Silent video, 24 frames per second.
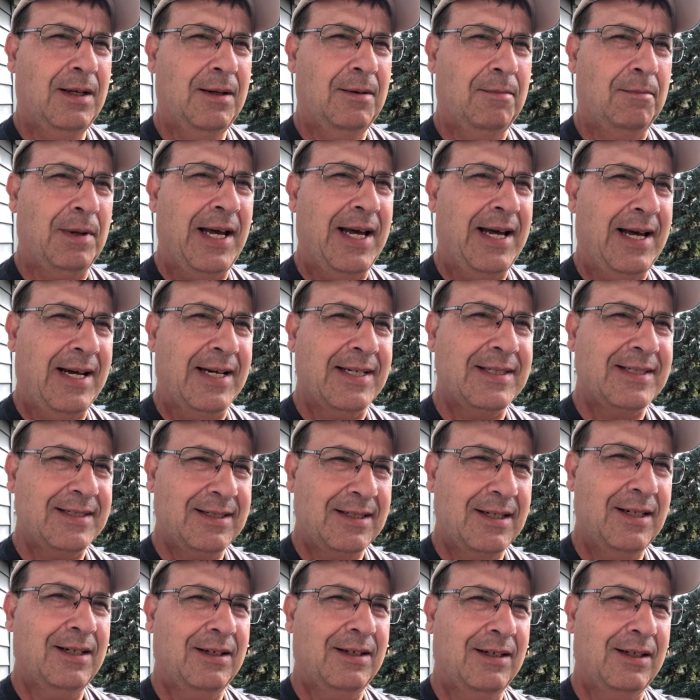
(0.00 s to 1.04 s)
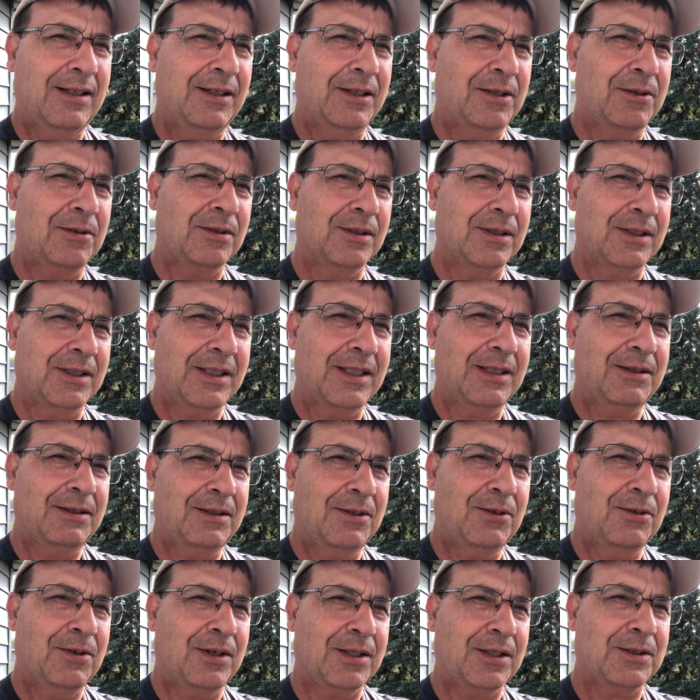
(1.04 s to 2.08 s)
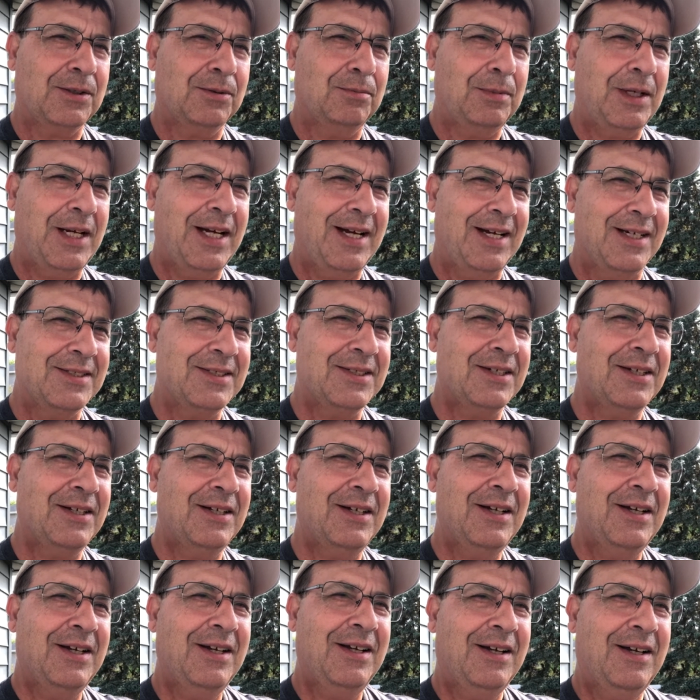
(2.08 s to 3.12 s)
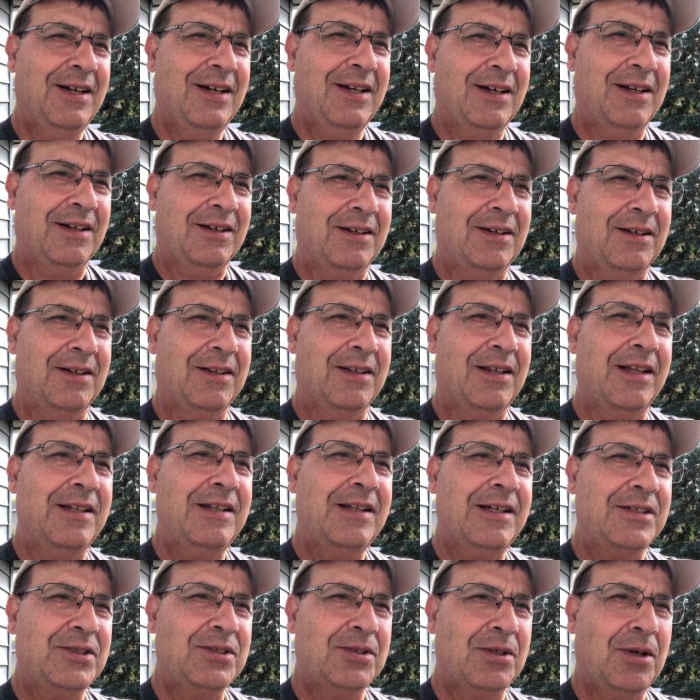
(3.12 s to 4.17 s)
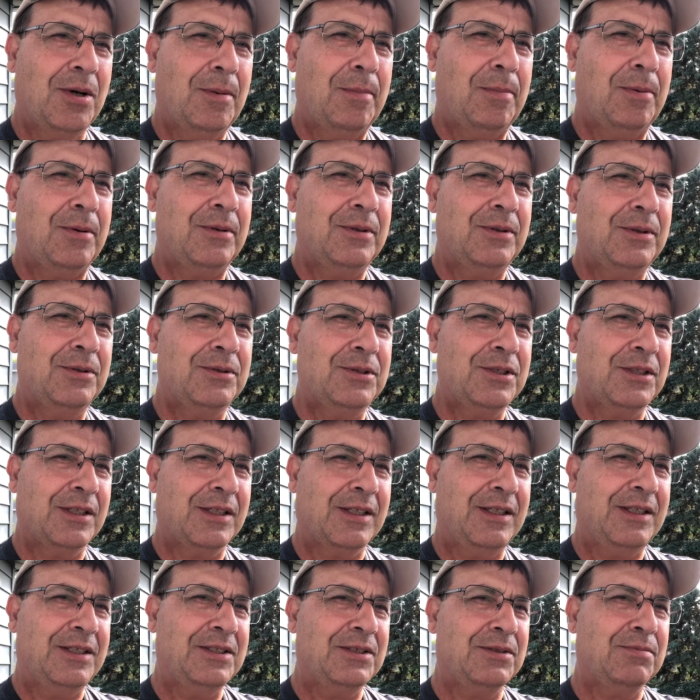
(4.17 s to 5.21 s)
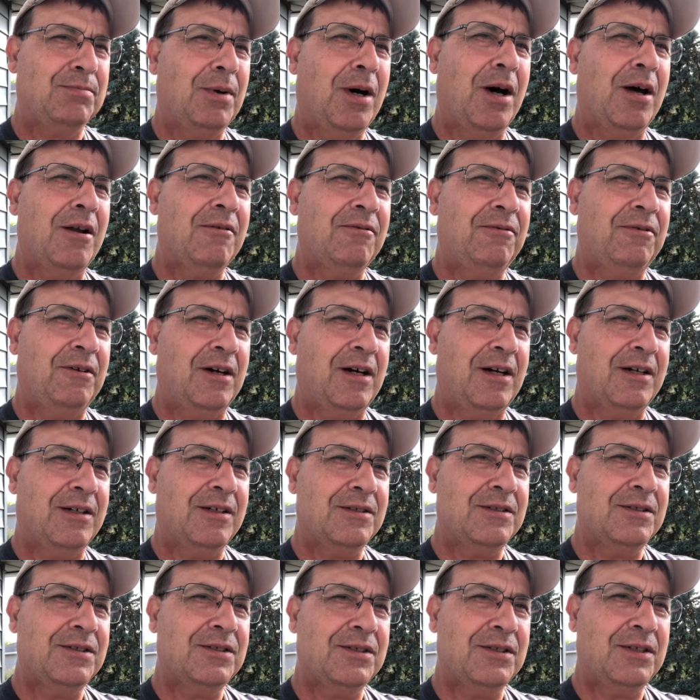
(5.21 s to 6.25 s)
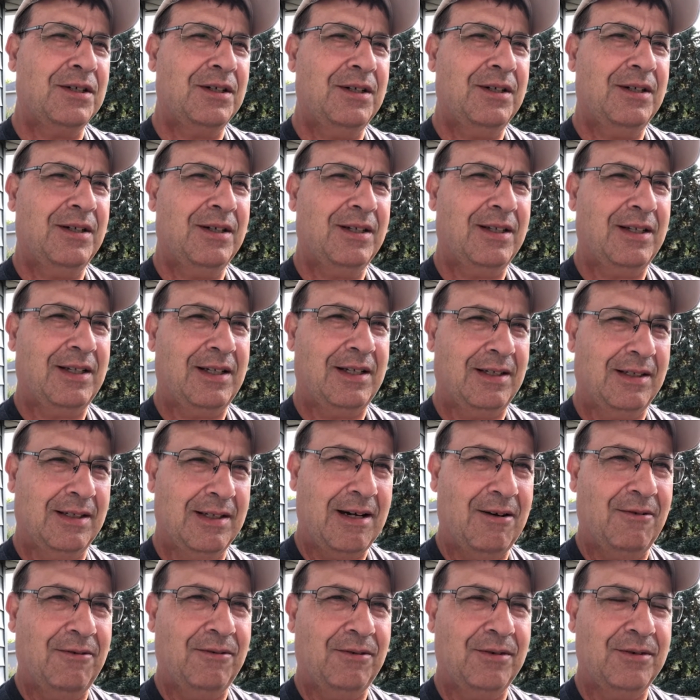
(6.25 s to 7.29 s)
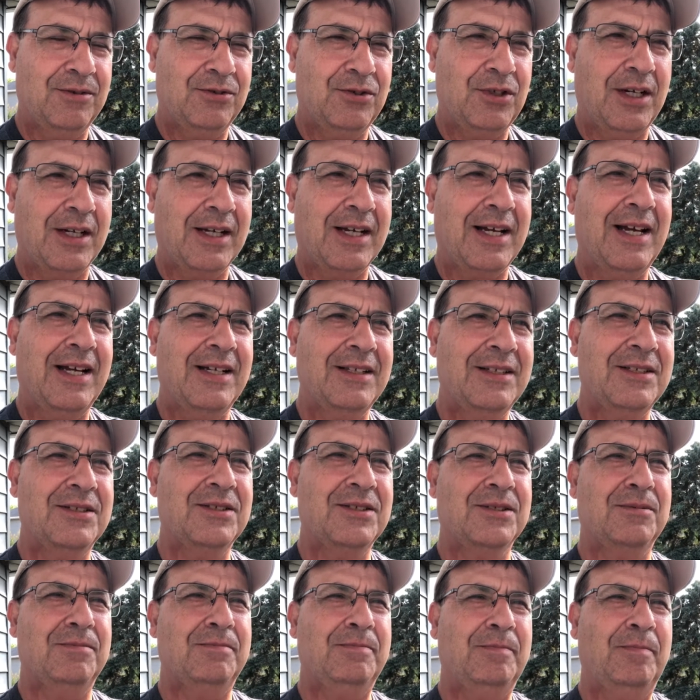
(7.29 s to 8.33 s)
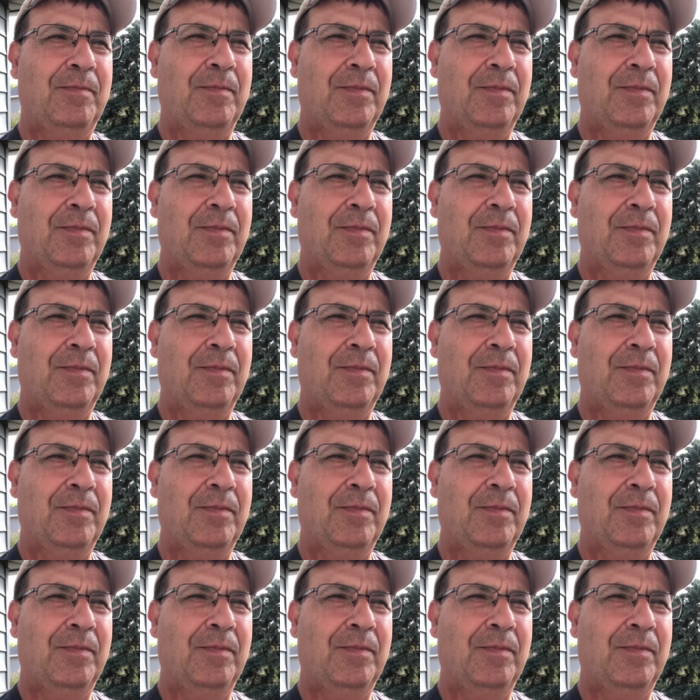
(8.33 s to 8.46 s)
mass, literally critical mass, then they start producing these modifiers that allow for gigantism